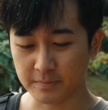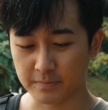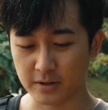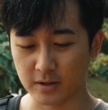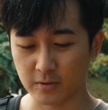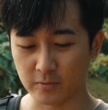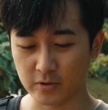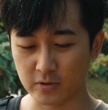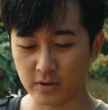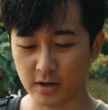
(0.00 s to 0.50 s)

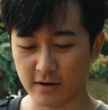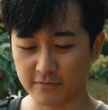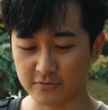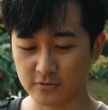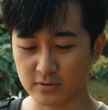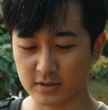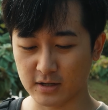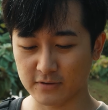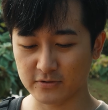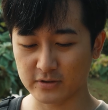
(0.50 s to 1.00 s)
But we'll have
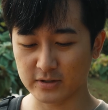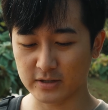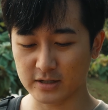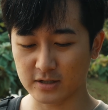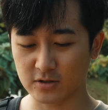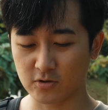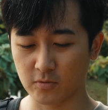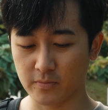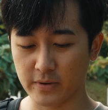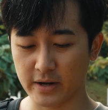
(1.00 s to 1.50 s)
to
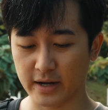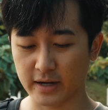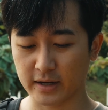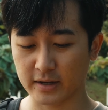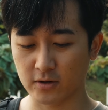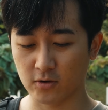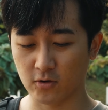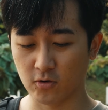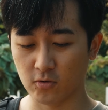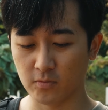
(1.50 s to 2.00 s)
definitely go back
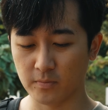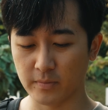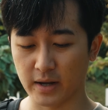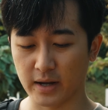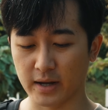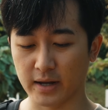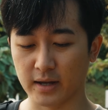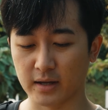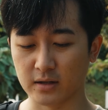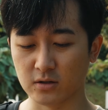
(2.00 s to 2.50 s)
home
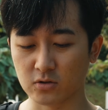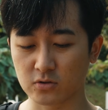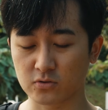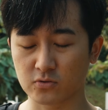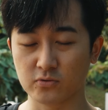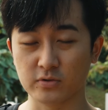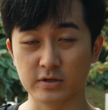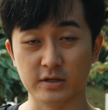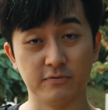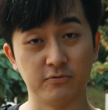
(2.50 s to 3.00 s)
and look
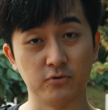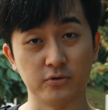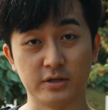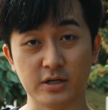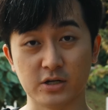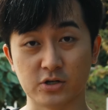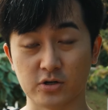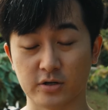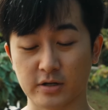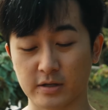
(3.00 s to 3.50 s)
through the
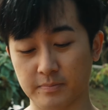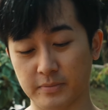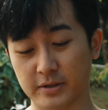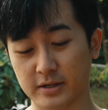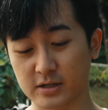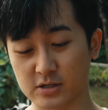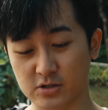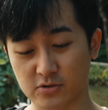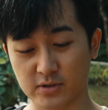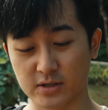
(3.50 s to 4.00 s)
footage on a
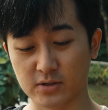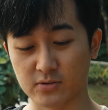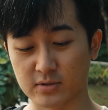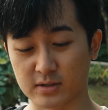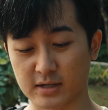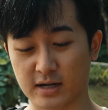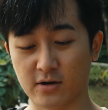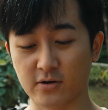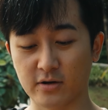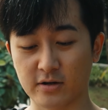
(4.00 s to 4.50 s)
bigger screen to
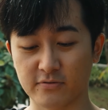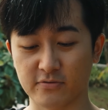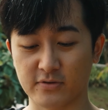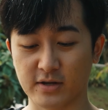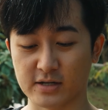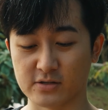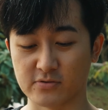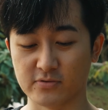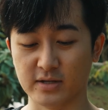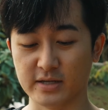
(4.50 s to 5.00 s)
tell if
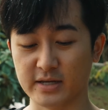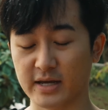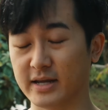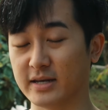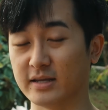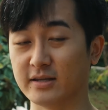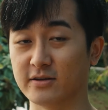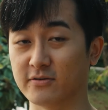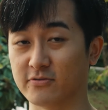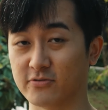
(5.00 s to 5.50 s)
there's really
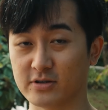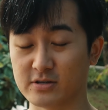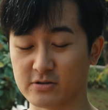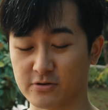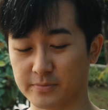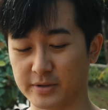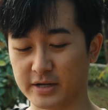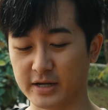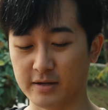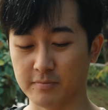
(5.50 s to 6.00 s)
any difference
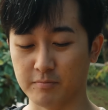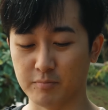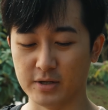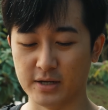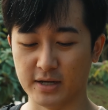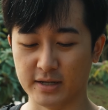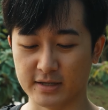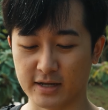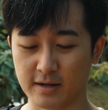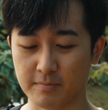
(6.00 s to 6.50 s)
from an
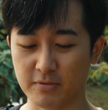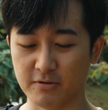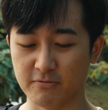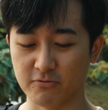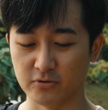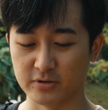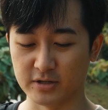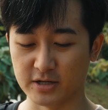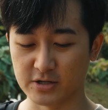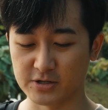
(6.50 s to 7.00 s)
8-bit and 10-bit
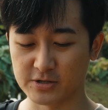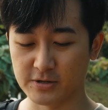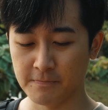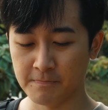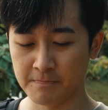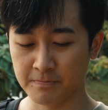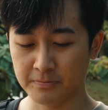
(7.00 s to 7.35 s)
footage.